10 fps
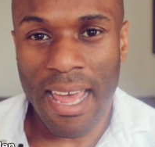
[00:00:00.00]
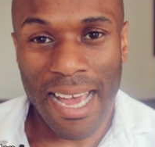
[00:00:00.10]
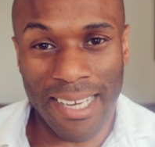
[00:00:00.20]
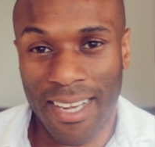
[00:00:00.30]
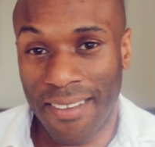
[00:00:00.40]

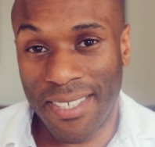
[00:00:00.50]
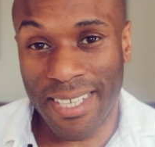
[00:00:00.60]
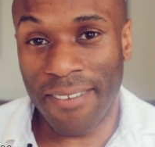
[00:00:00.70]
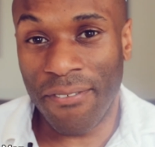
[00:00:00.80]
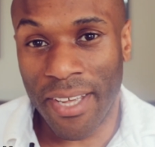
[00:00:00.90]
and I have
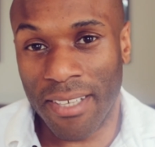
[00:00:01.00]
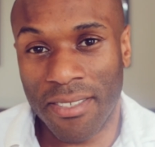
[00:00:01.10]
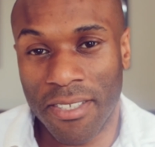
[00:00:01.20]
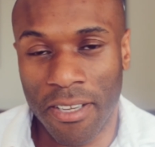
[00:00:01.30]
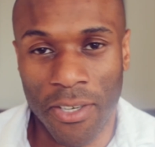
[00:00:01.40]
said things
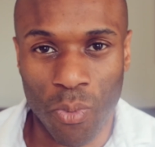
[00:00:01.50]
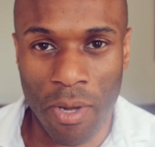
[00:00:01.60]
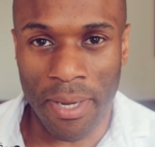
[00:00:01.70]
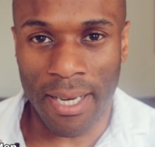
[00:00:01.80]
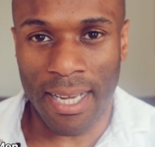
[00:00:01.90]
to those
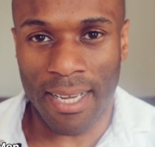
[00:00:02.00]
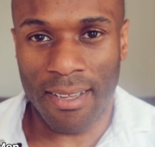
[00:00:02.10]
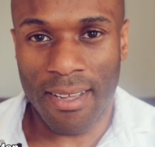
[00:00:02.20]
women that,